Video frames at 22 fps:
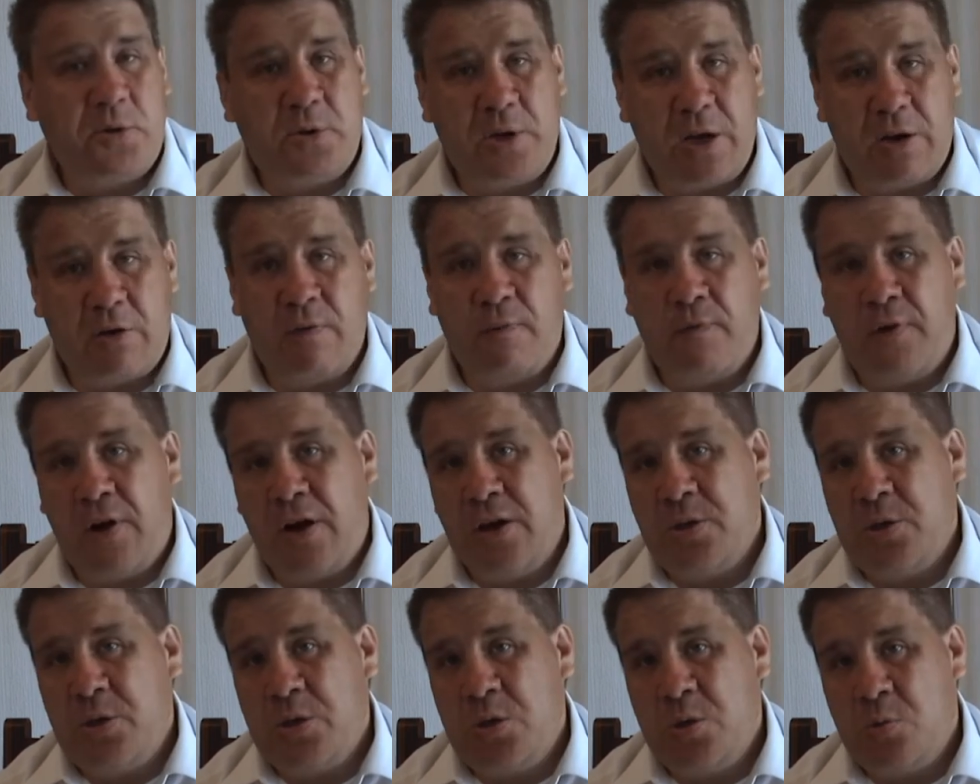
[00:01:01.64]

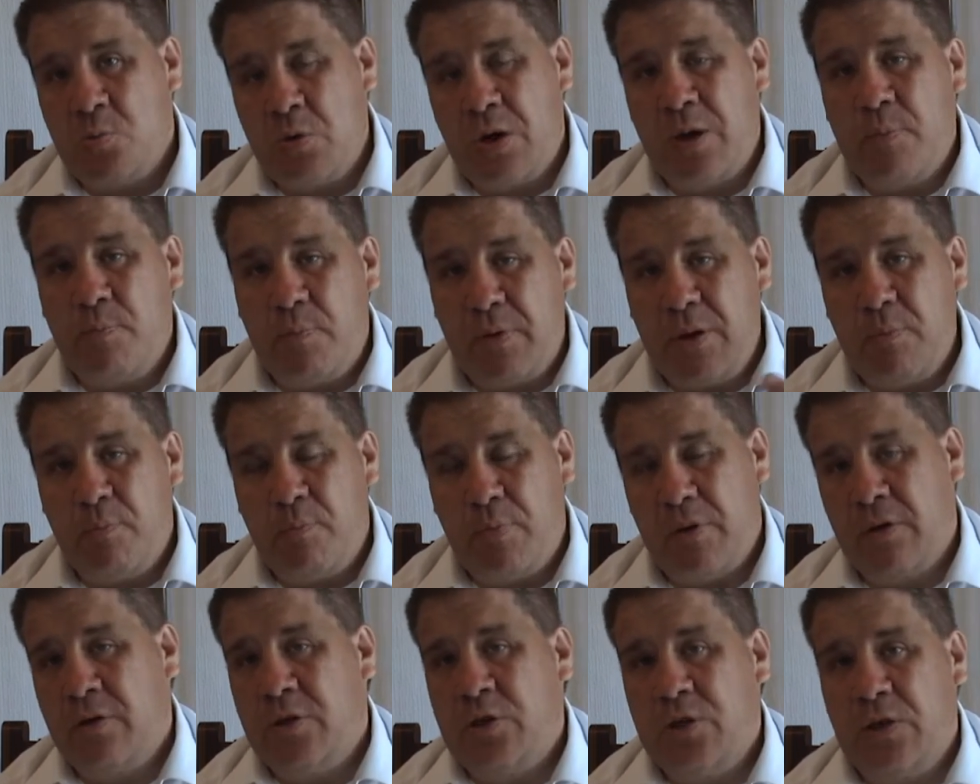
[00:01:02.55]
sacrifices, raping and
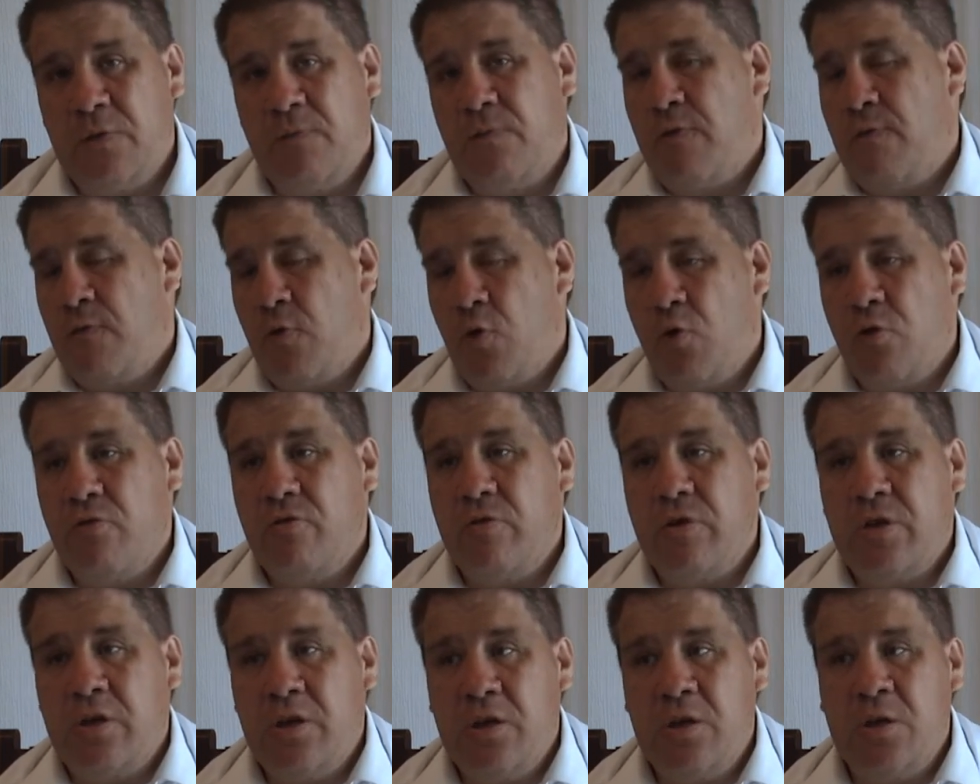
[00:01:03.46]
pillaging for
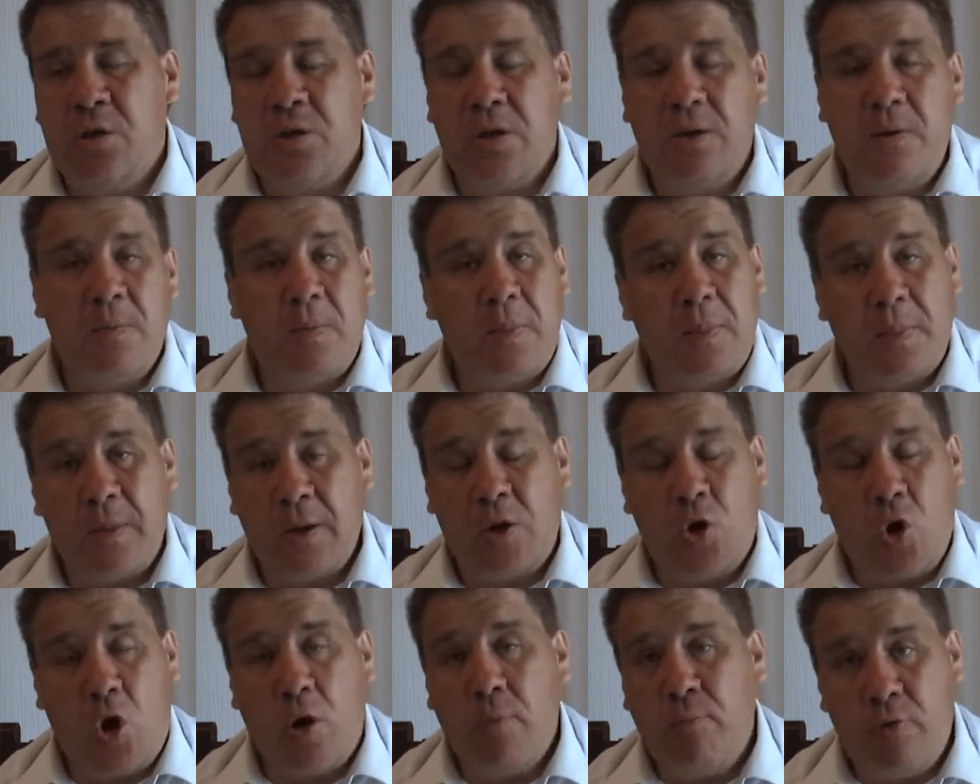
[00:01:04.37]
400 years,
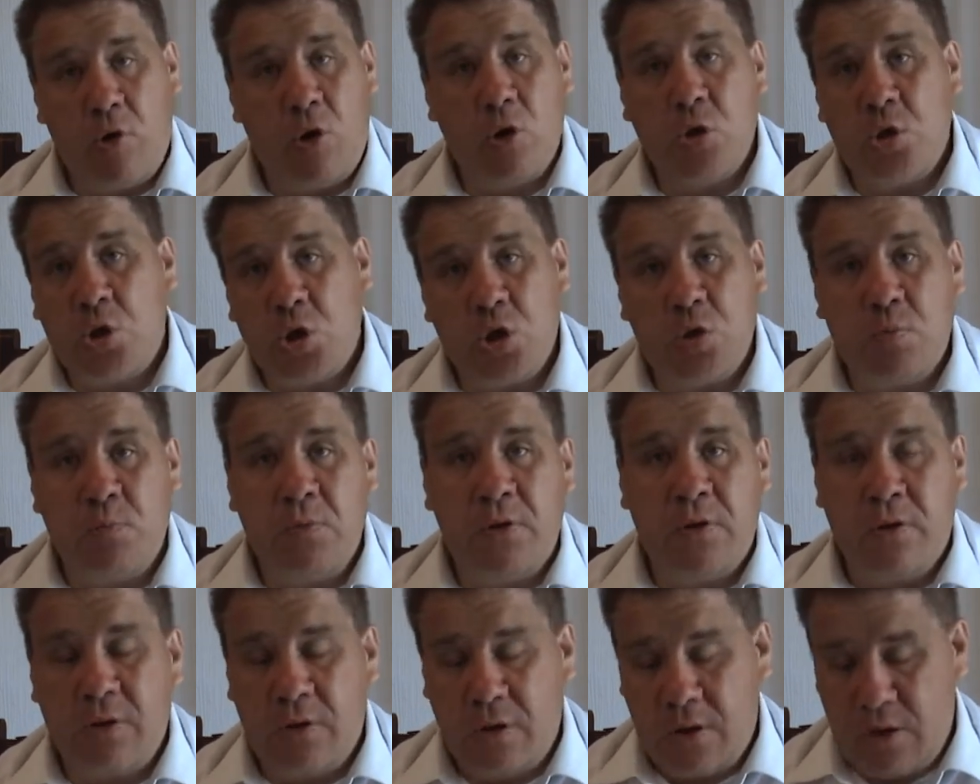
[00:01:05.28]
and God brought
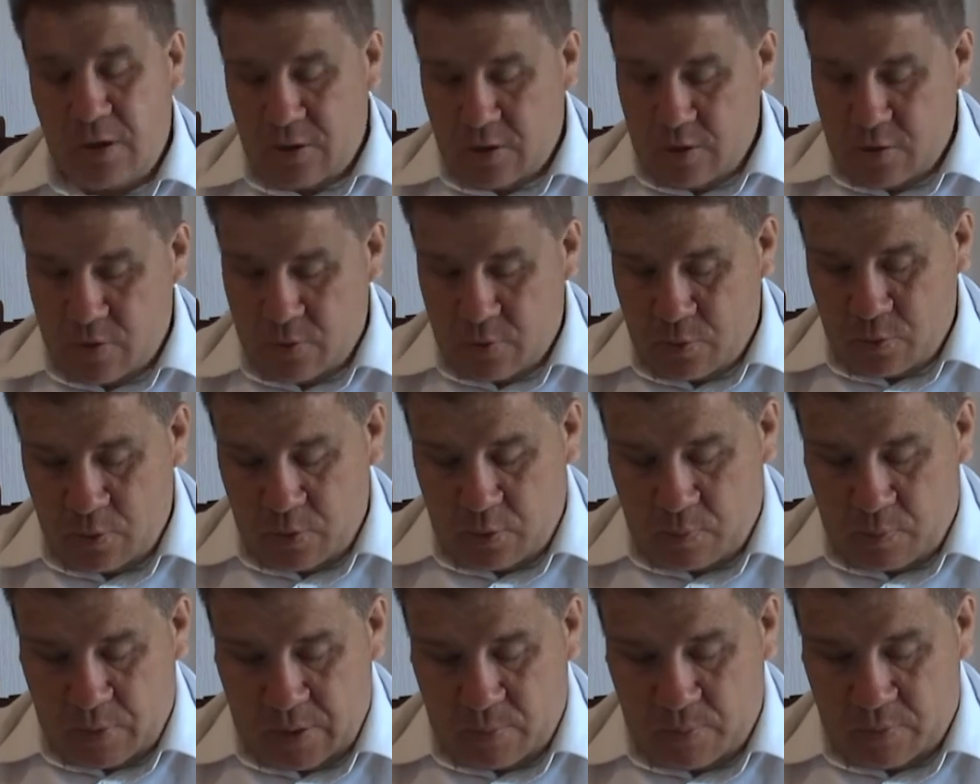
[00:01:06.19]
judgment through
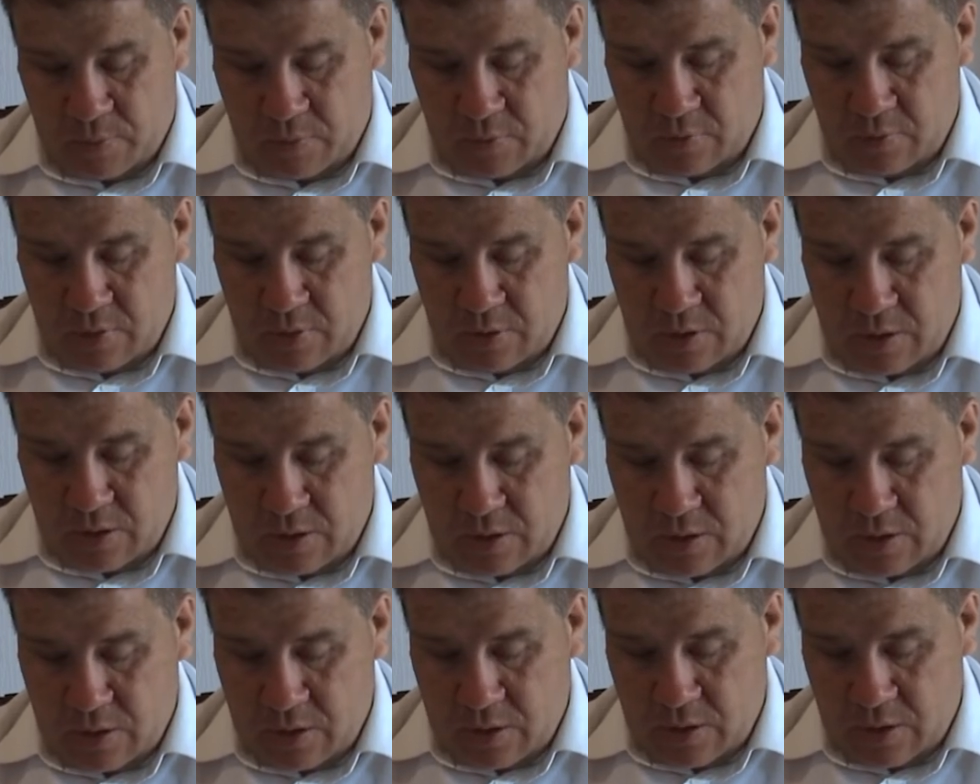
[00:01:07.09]
the people,
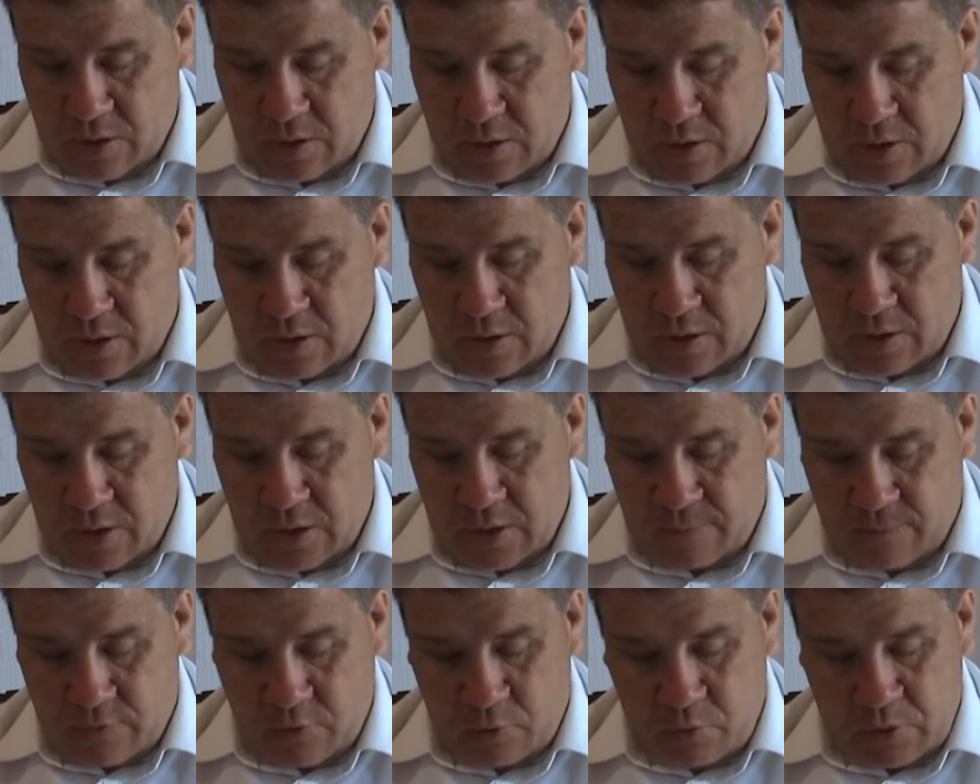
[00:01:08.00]
uh,
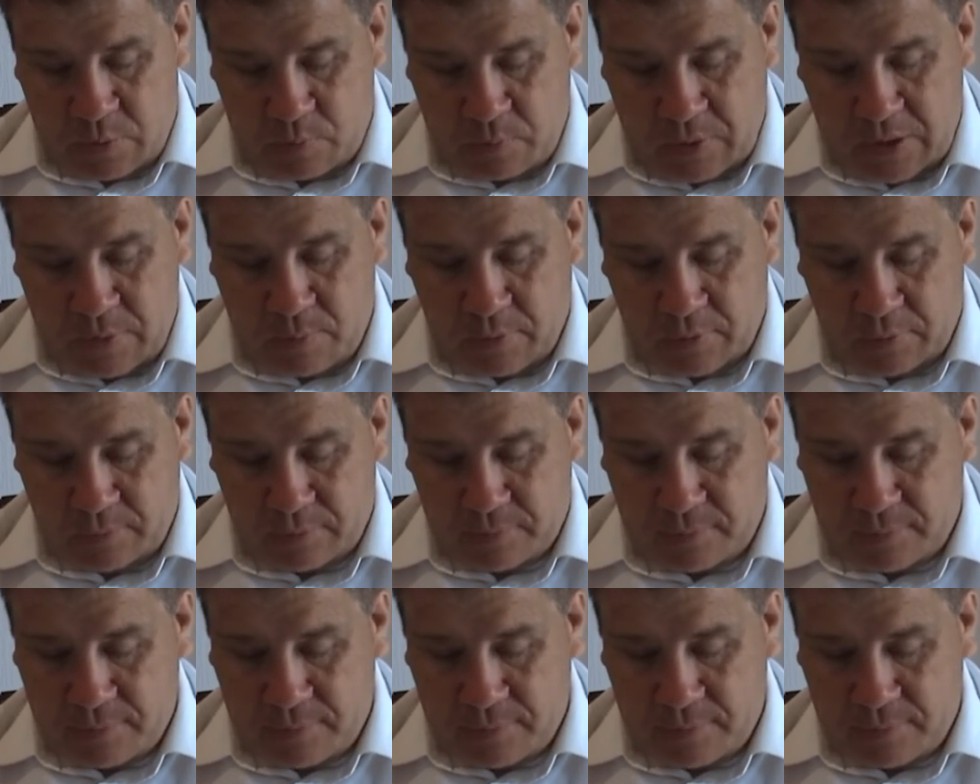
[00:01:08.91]
through his people.